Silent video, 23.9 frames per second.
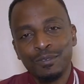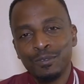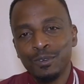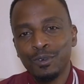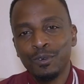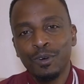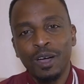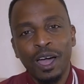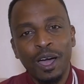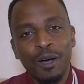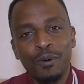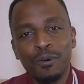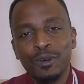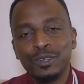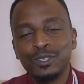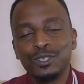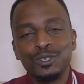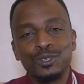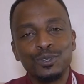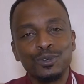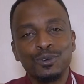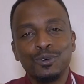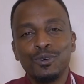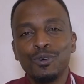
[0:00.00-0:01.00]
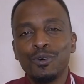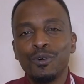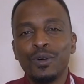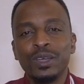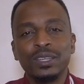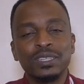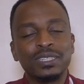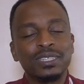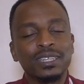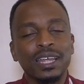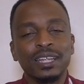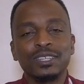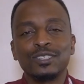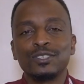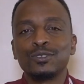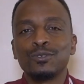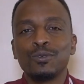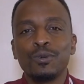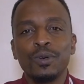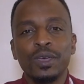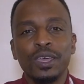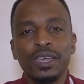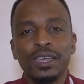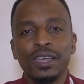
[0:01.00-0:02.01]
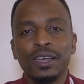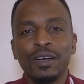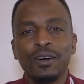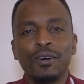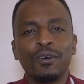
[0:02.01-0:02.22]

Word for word: will, I want you to go and start sowing